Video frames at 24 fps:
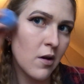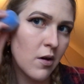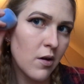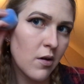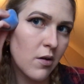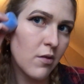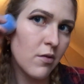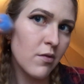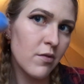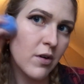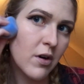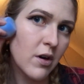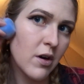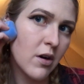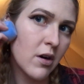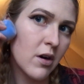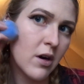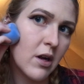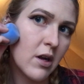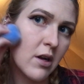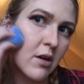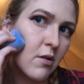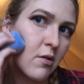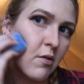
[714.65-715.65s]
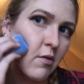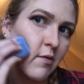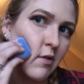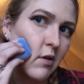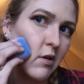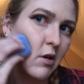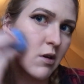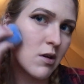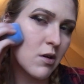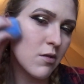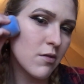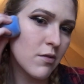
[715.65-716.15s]
over and over
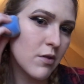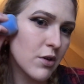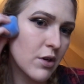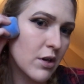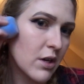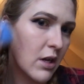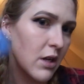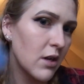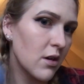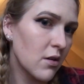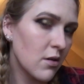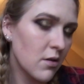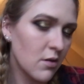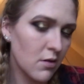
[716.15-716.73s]
and over again.